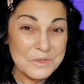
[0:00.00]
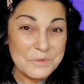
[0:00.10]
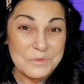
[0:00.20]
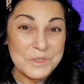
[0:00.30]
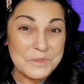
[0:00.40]

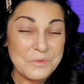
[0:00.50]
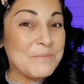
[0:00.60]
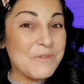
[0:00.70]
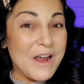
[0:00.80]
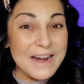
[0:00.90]
use
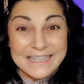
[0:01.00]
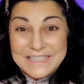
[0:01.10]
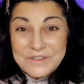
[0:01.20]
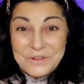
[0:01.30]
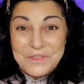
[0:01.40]
cream products
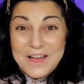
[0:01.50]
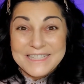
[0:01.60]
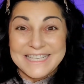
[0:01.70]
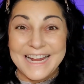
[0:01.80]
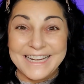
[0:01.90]
and your
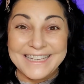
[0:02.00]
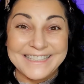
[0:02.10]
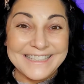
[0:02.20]
thoughts on it?